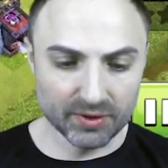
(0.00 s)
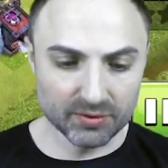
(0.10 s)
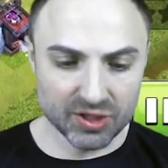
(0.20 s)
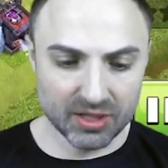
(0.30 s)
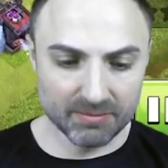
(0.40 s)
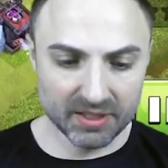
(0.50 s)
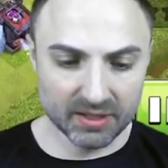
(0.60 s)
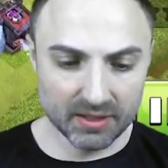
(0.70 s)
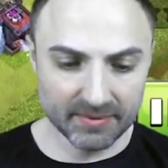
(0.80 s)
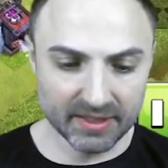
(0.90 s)
Champion
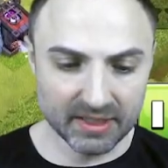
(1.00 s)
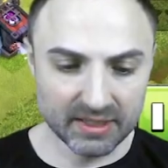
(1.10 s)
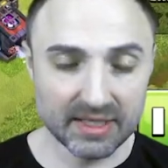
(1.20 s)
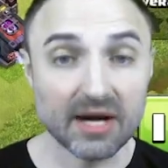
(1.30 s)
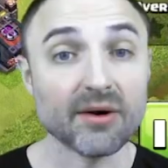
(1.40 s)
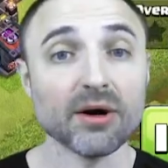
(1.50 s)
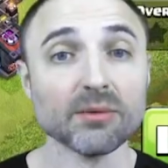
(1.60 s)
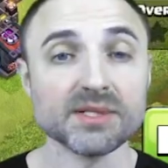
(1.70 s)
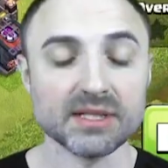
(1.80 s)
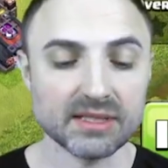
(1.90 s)
coming in. Now it
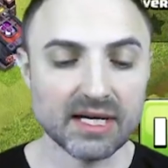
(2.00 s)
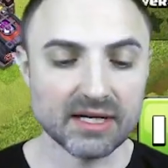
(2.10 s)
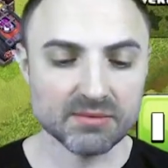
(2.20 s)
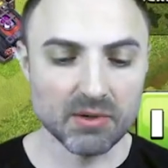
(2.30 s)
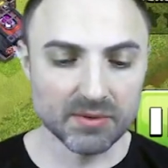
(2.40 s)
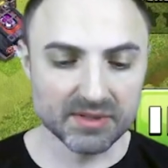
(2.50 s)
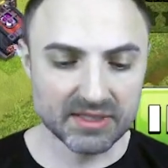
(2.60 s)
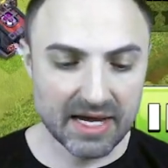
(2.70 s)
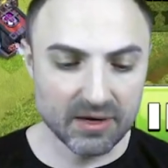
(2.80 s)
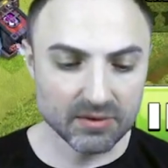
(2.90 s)
helps that an Expo is
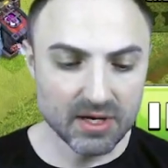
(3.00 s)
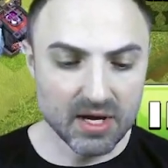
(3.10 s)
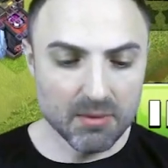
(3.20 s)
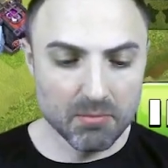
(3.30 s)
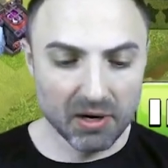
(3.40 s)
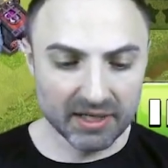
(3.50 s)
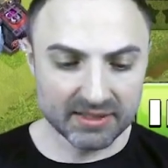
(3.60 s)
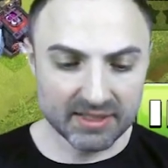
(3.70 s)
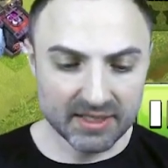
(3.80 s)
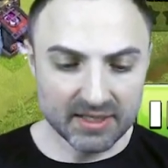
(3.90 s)
down,
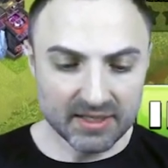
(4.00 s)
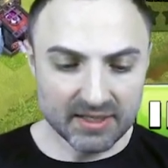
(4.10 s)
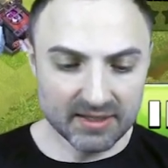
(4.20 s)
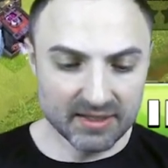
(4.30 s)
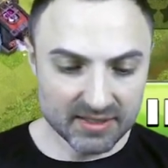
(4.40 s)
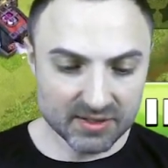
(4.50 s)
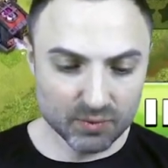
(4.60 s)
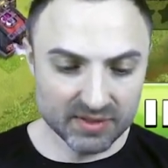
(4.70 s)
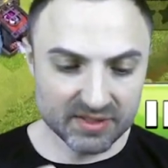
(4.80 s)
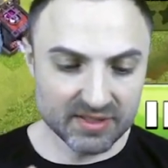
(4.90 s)
but this
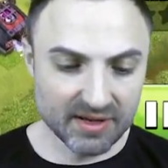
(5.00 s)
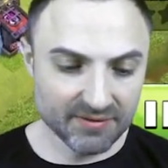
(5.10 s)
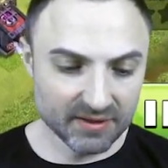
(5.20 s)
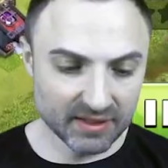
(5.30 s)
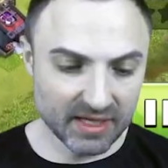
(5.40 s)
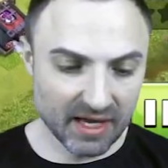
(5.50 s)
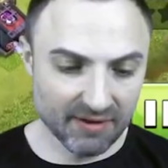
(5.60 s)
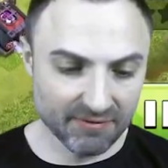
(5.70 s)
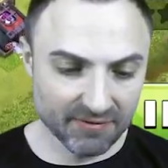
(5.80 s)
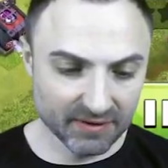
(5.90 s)
was definitely a
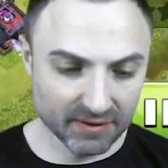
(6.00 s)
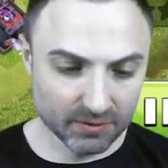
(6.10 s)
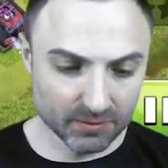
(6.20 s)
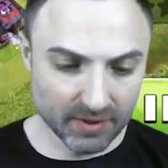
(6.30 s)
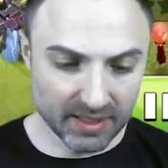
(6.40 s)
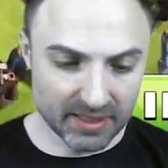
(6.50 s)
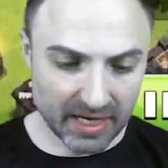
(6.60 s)
fun little raid.